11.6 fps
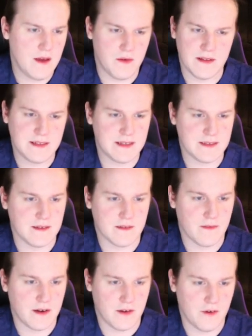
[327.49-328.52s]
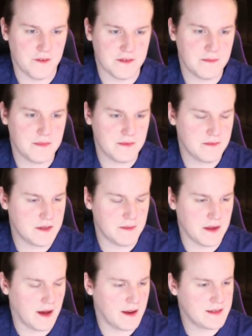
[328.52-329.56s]
Well, this doesn't look very wholesome, to
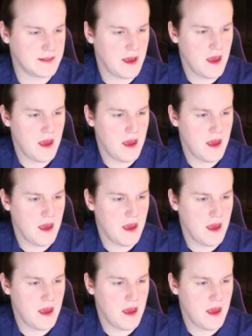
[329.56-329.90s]
be honest.